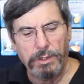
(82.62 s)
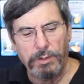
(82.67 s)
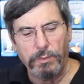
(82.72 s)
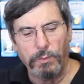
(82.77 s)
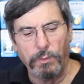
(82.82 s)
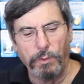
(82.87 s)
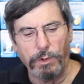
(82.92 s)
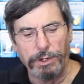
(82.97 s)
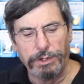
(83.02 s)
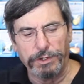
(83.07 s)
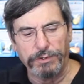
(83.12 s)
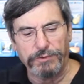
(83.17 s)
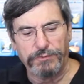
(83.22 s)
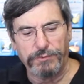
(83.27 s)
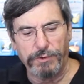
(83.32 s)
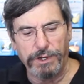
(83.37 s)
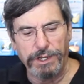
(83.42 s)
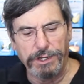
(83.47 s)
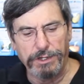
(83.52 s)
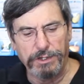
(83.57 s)
We're going to
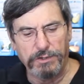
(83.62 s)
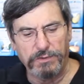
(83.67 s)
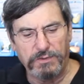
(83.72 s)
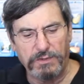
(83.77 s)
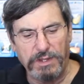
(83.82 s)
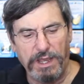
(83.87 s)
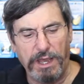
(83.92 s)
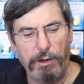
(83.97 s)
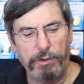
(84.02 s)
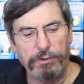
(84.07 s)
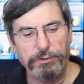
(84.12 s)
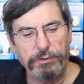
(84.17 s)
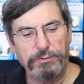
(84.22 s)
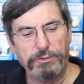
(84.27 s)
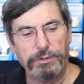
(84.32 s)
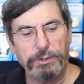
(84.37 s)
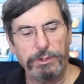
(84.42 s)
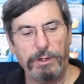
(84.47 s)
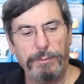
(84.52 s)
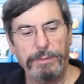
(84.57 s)
straighten this out just
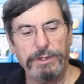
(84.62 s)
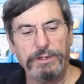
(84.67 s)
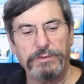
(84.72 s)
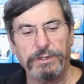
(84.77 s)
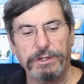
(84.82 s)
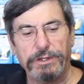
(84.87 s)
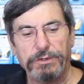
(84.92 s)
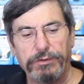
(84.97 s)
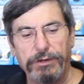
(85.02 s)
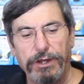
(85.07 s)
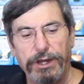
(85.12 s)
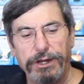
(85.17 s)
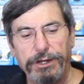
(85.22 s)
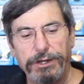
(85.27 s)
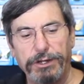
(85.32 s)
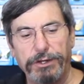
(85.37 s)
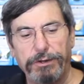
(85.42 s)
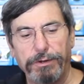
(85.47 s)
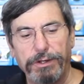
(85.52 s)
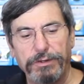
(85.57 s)
a little bit, set this 90
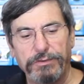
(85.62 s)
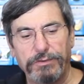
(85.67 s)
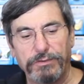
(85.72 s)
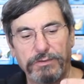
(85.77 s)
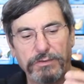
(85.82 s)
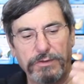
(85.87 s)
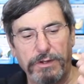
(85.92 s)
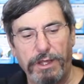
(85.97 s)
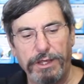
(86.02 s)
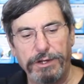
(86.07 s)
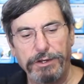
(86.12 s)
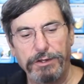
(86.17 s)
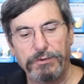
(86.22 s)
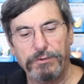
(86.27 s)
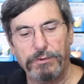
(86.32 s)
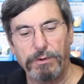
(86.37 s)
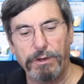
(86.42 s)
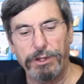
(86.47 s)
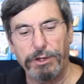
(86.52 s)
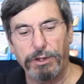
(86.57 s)
degrees, and slide this
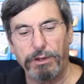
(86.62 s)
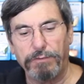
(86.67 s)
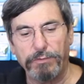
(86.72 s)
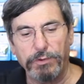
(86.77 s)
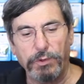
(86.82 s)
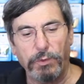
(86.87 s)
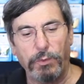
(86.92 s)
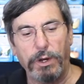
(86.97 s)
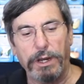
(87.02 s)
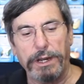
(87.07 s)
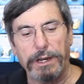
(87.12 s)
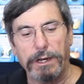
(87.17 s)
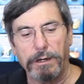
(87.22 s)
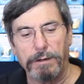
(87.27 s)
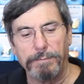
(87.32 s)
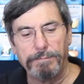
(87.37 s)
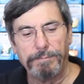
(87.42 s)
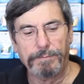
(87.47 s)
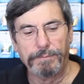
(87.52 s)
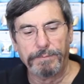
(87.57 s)
right off of the wire.
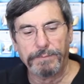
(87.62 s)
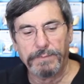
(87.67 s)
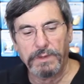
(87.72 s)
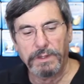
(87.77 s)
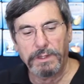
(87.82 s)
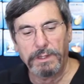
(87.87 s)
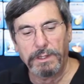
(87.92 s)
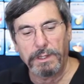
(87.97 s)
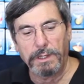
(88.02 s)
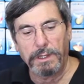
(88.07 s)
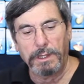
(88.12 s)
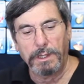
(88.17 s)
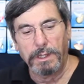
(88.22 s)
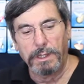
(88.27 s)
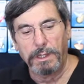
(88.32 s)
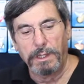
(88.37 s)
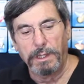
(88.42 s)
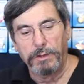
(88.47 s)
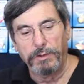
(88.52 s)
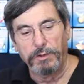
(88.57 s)

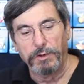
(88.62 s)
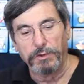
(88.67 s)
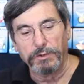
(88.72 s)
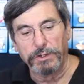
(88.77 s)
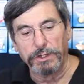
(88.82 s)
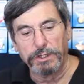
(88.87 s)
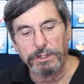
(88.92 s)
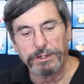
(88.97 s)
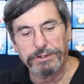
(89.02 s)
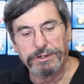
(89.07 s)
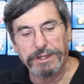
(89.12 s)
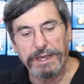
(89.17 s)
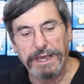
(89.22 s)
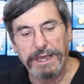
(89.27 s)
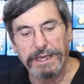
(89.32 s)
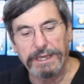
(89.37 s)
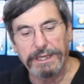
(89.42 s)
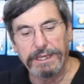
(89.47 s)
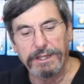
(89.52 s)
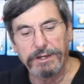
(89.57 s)
There's a little
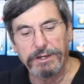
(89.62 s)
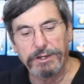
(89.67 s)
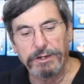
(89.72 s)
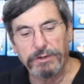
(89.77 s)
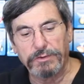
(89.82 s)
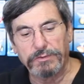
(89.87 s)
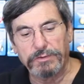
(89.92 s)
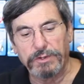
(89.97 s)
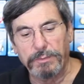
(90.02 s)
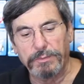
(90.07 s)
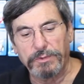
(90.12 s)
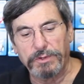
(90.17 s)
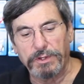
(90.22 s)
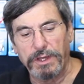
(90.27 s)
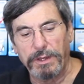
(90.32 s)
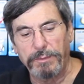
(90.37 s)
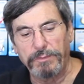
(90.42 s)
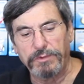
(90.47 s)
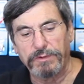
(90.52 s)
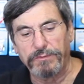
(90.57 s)
tag end here
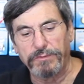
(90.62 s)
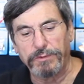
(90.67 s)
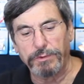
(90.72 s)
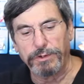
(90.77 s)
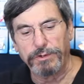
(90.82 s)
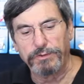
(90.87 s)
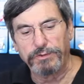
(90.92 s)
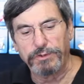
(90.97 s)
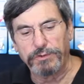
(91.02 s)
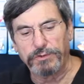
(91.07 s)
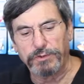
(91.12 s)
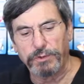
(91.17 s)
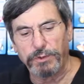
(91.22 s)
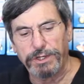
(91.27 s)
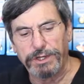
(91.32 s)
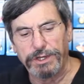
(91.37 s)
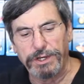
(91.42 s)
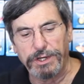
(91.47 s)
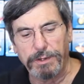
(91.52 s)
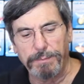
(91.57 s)
sometimes. If there is, just go
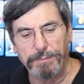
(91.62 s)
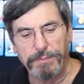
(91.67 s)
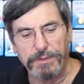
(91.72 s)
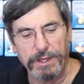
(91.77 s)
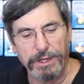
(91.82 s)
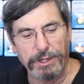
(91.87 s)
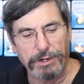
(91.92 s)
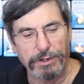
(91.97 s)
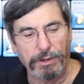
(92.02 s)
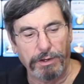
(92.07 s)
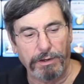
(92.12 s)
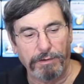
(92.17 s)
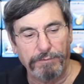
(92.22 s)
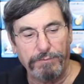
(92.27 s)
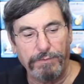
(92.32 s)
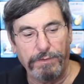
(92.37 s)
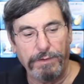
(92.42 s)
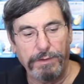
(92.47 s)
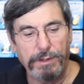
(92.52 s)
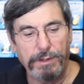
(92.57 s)
ahead and nip that off.